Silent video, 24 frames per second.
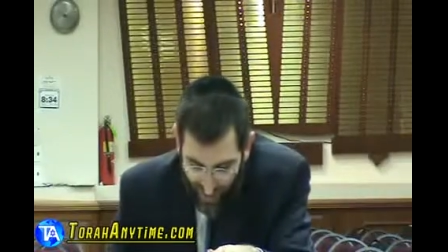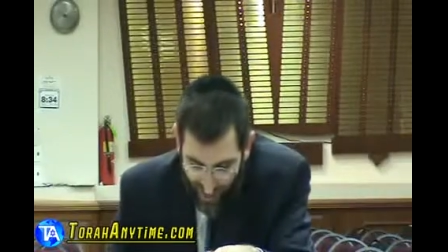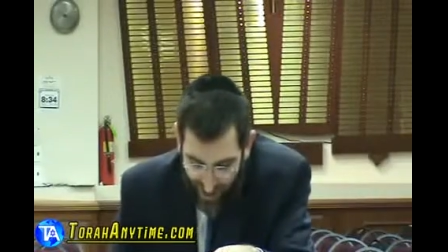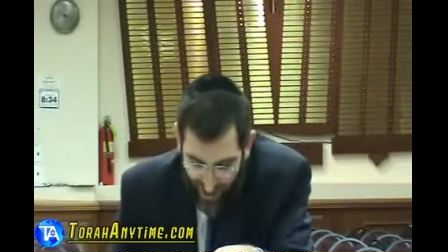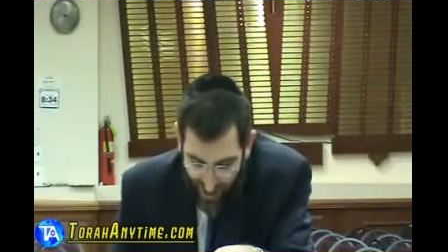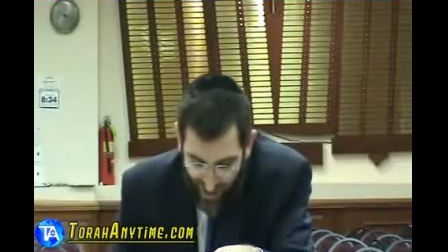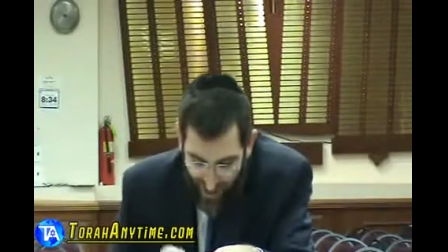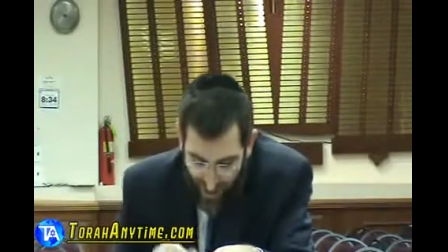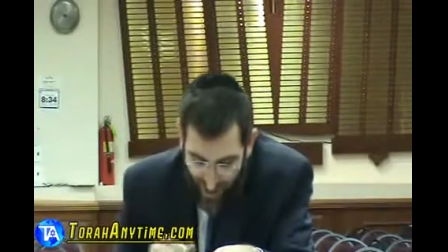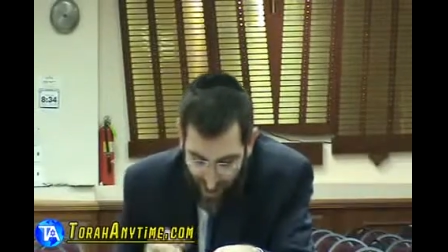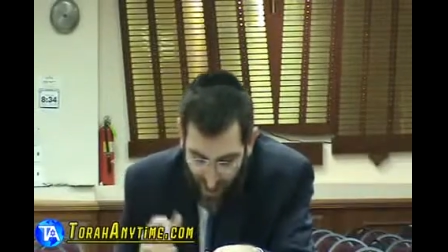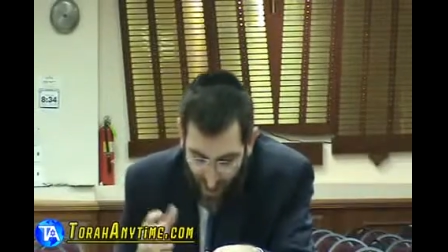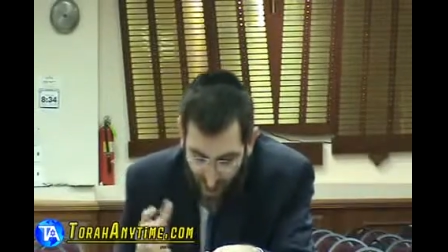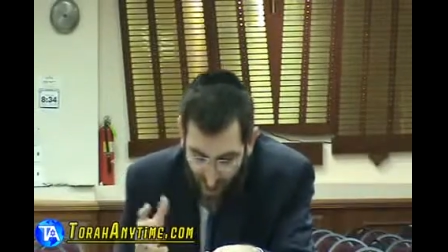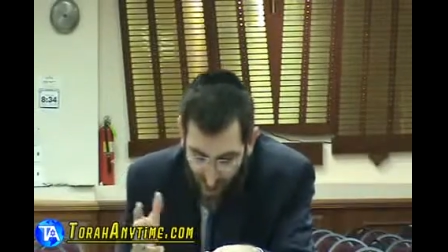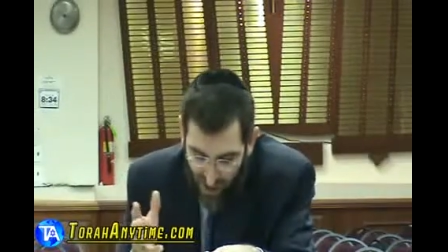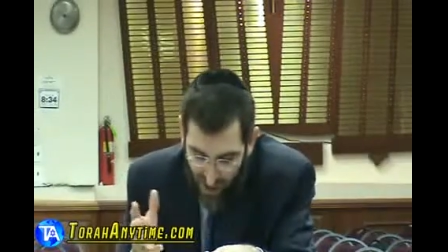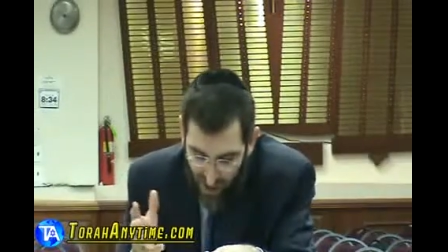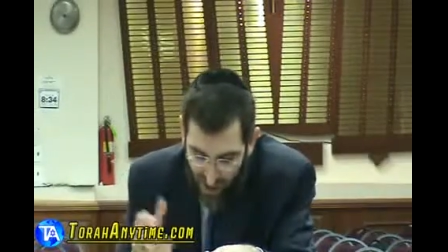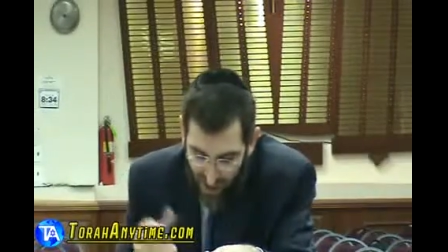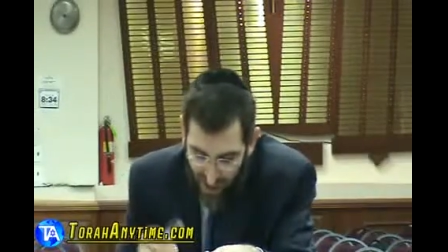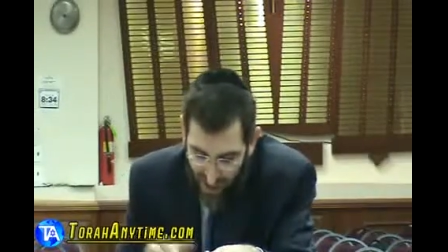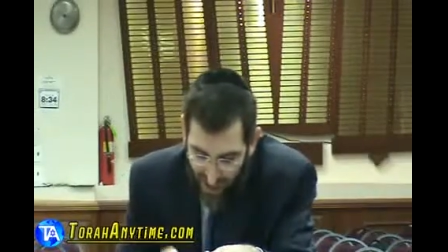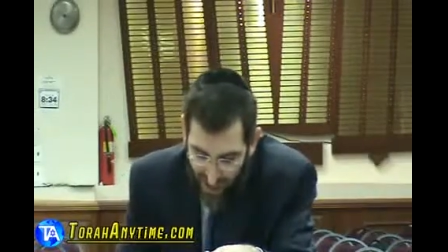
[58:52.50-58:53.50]
I have many
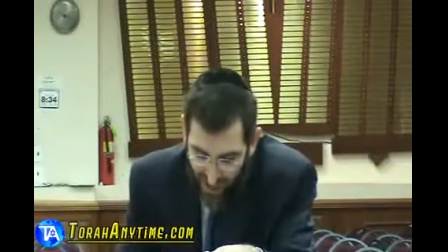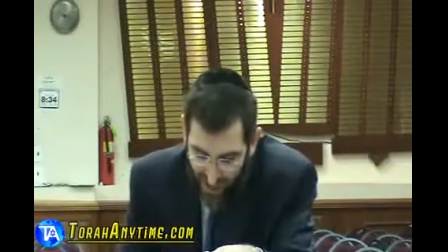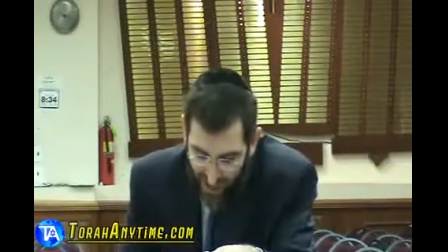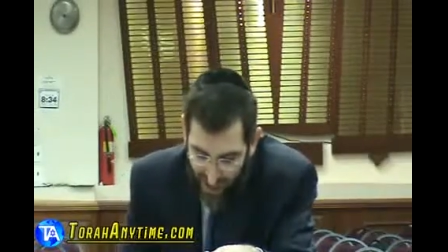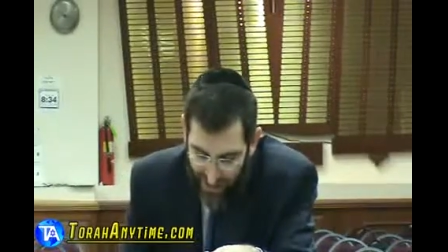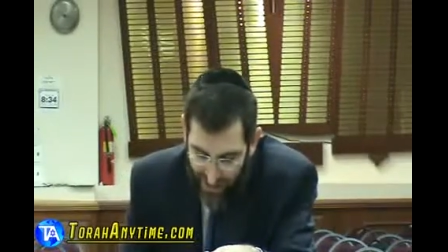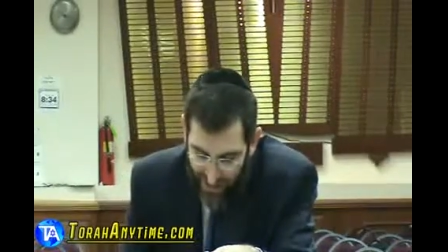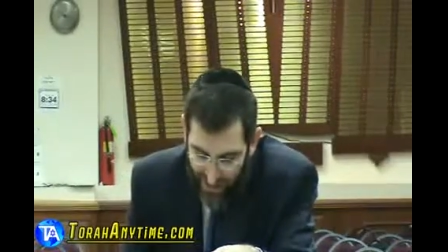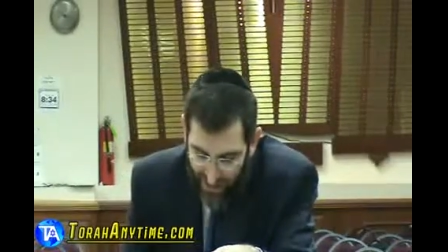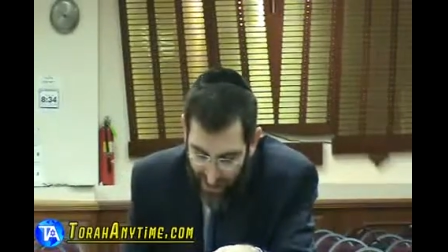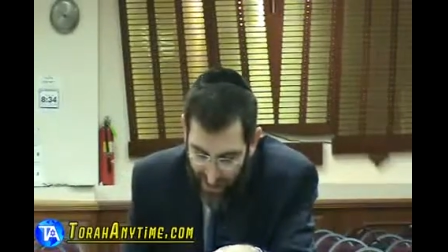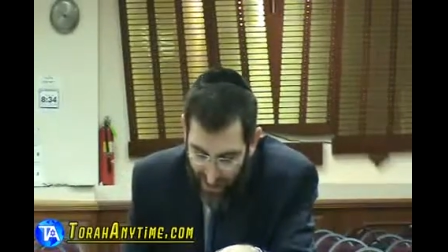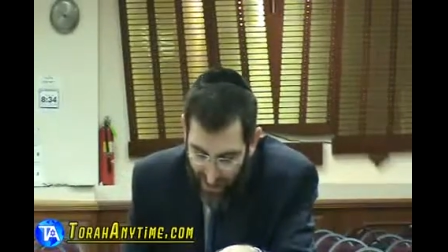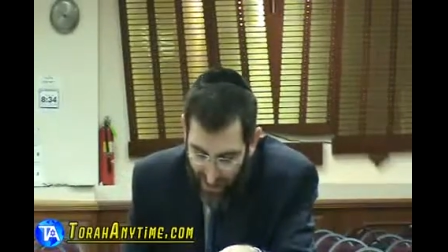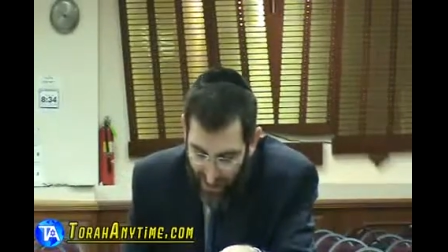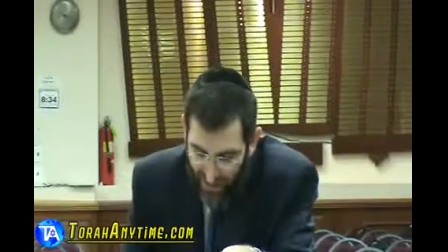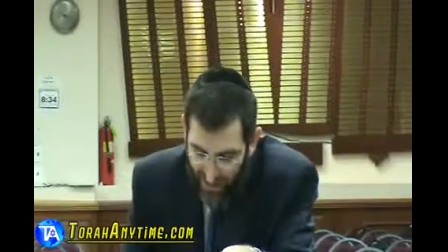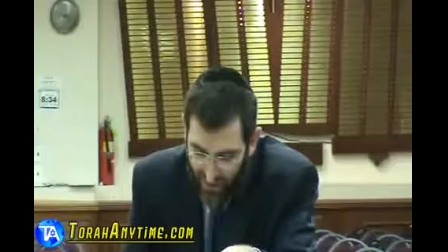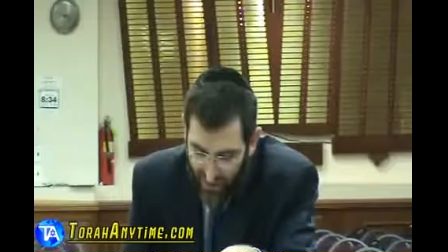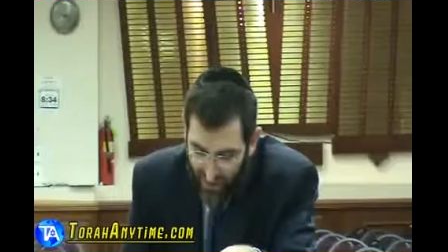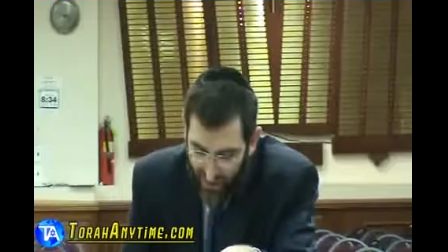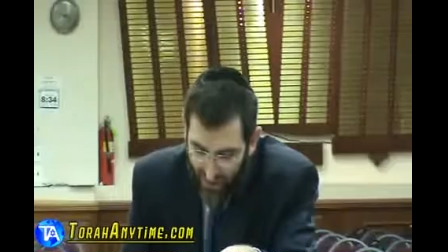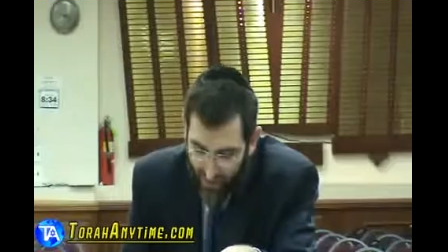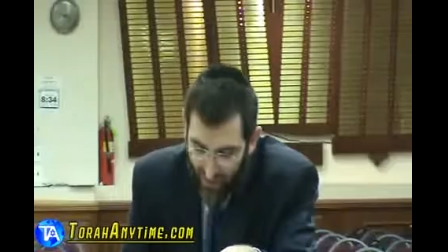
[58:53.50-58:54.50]
questions to ask,
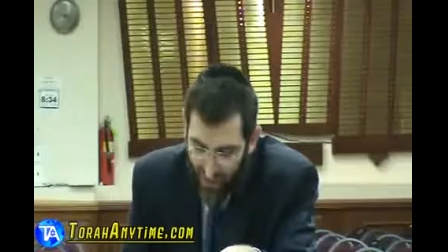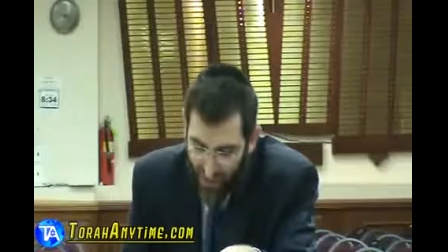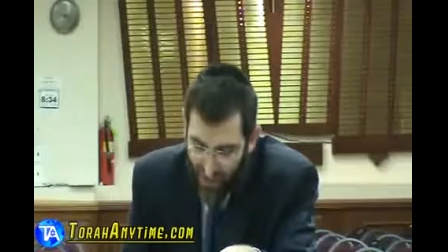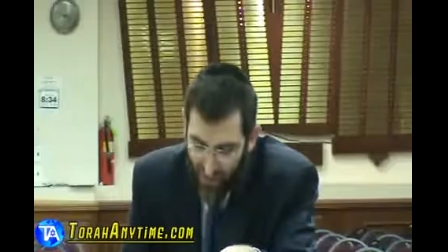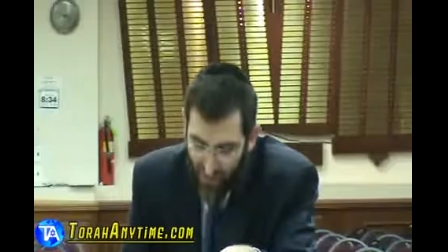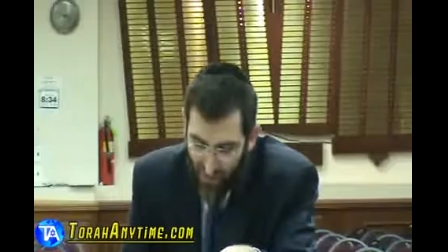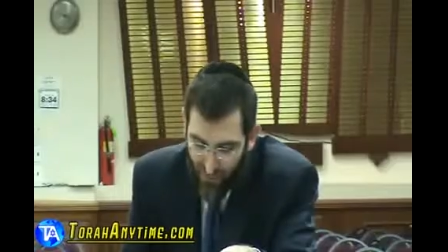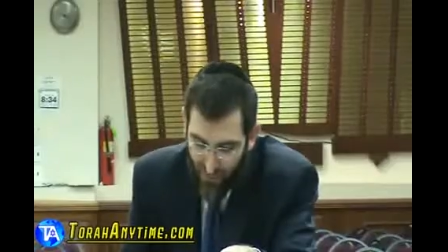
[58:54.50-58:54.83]
but